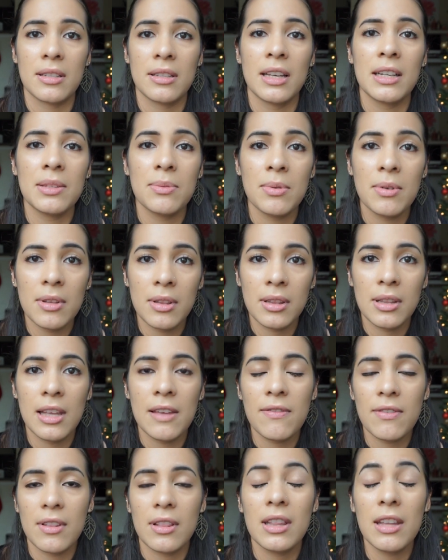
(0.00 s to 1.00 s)
And that's what
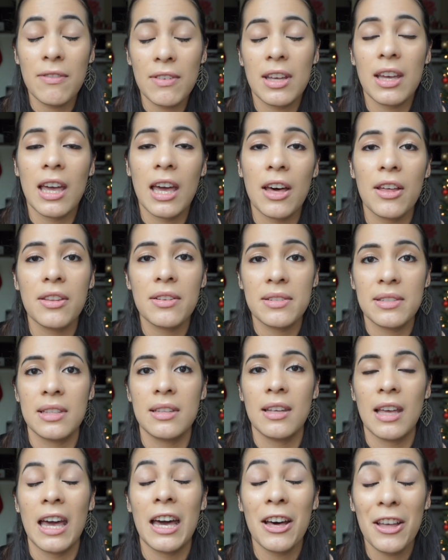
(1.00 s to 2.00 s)
living a
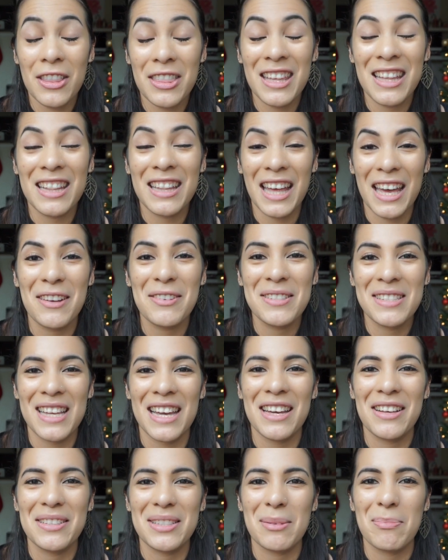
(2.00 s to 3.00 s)
healthy
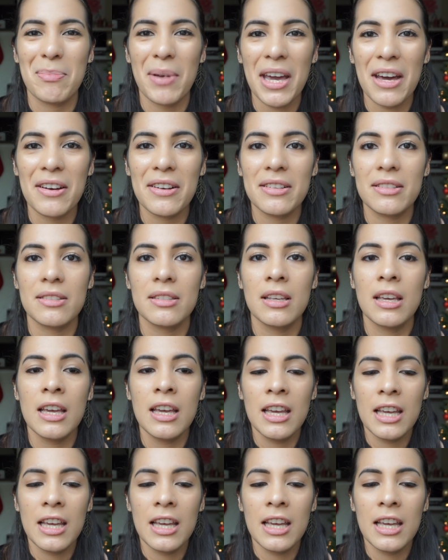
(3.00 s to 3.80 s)
lifestyle is about, is